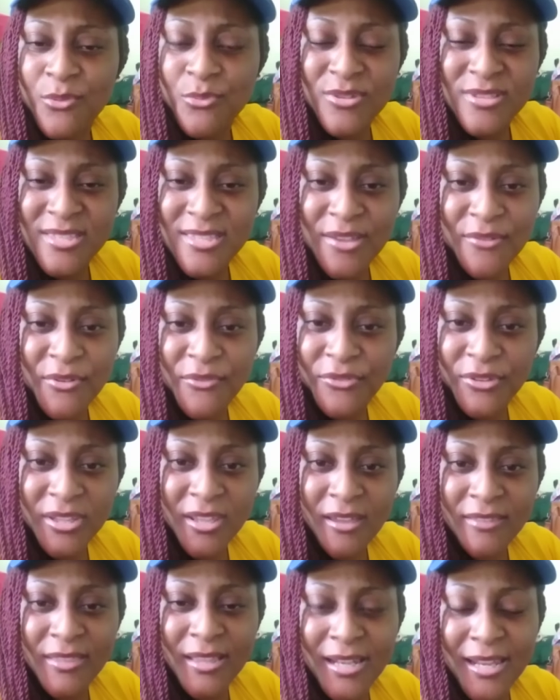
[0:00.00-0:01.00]
It was never for
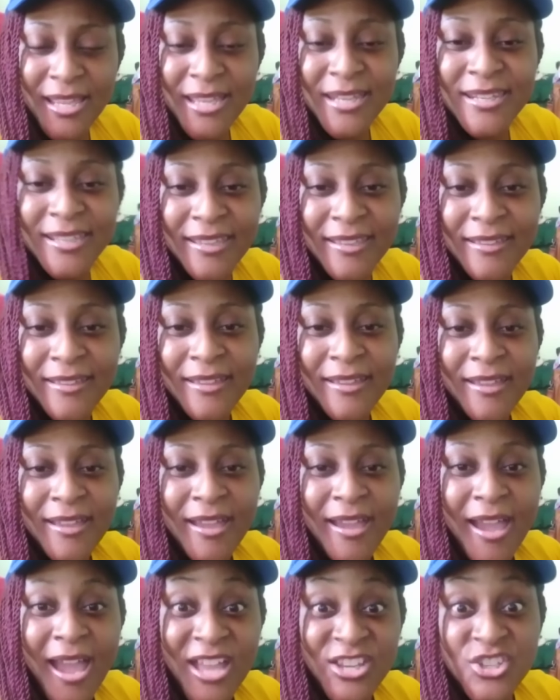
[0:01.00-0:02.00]
the other lady.
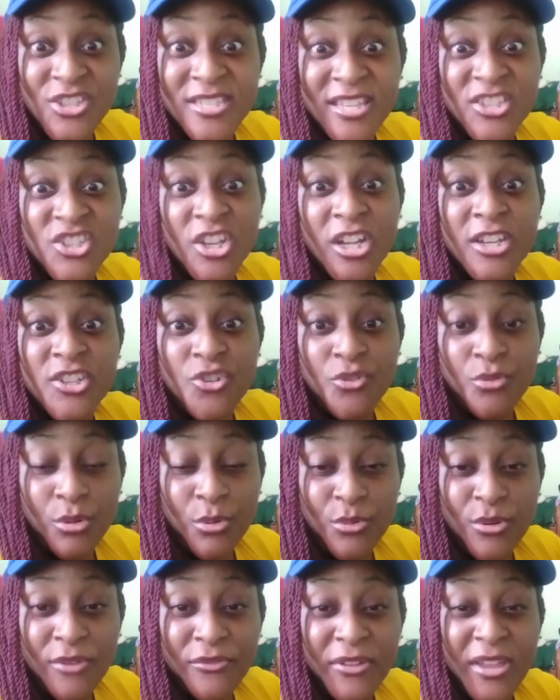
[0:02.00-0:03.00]
And she said she
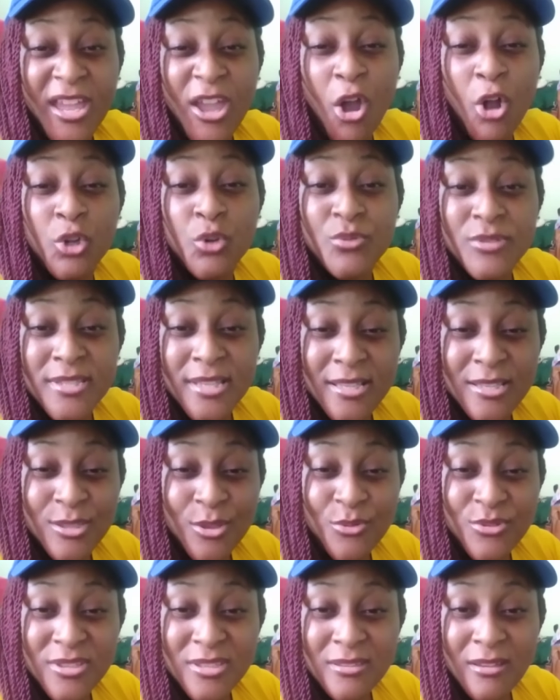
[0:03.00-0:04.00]
literally would have, although
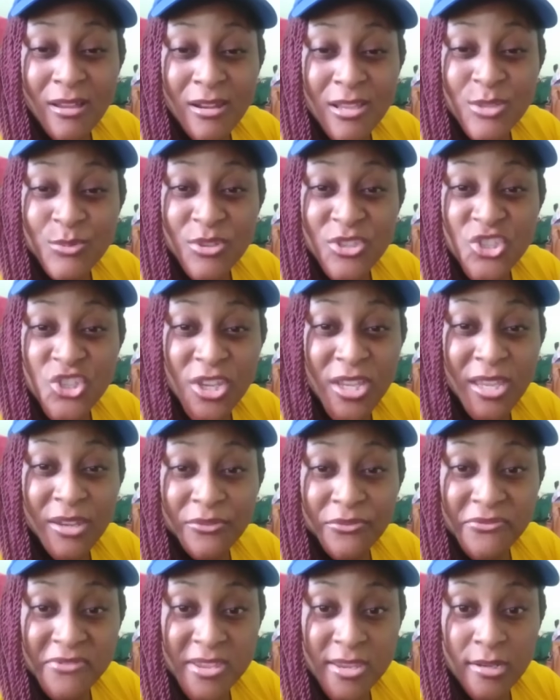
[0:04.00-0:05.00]
$6,000 was
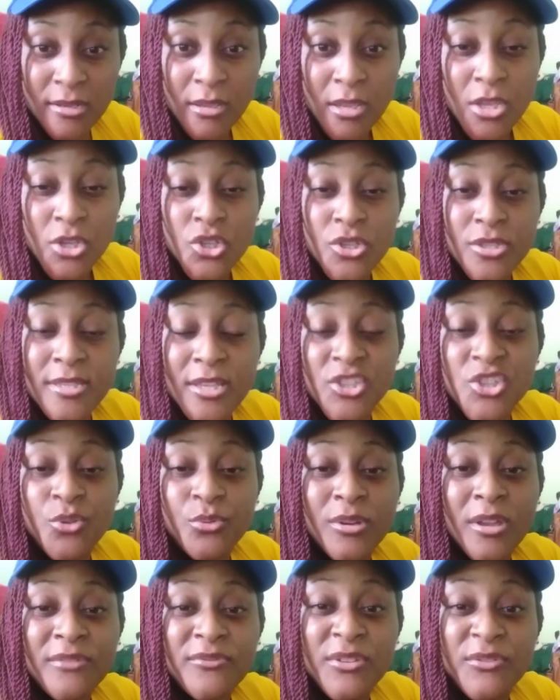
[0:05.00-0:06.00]
chicken feed, she said she
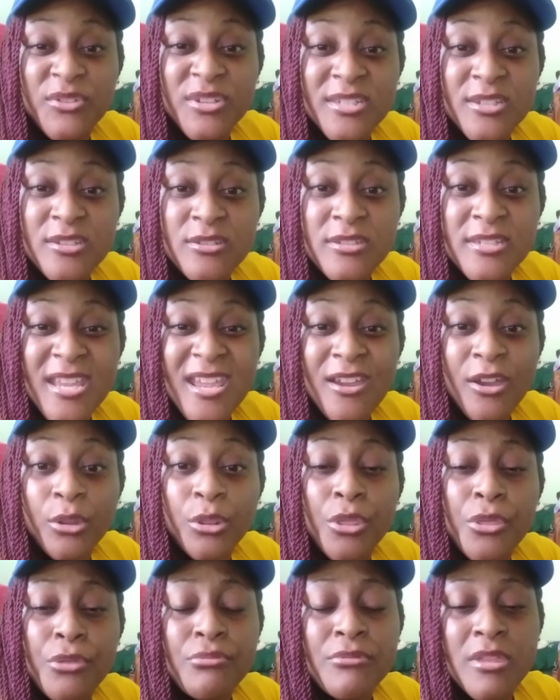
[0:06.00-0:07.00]
would have even
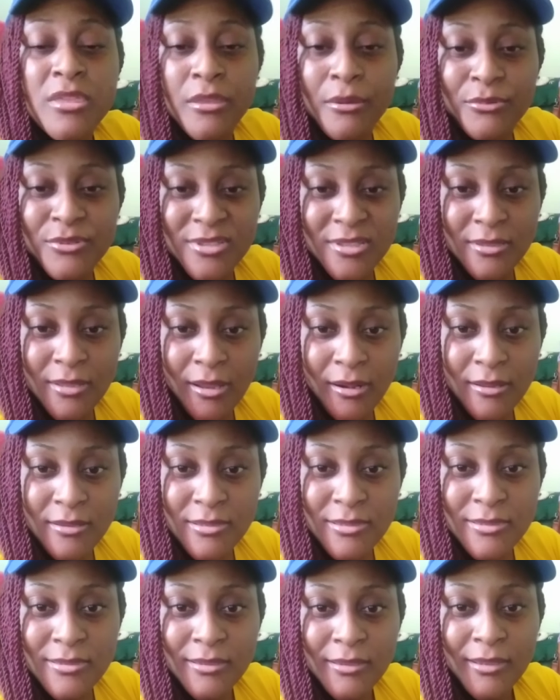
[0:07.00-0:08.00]
taken
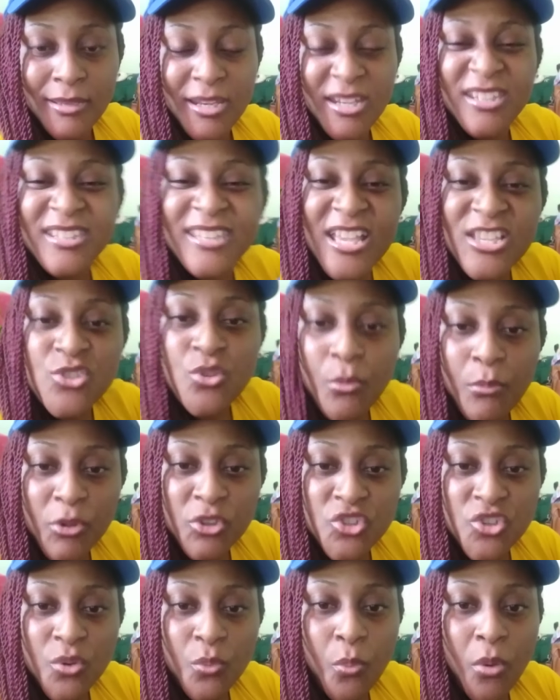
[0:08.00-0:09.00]
$3,000. That's how
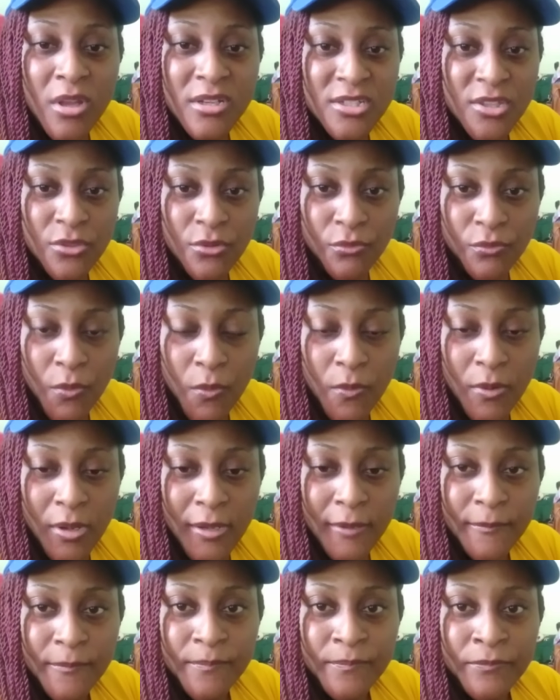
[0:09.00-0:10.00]
much she wanted the
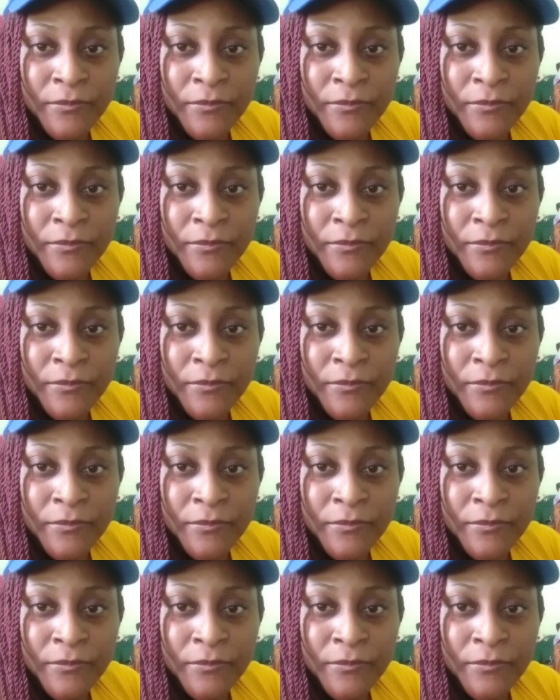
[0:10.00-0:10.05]
role.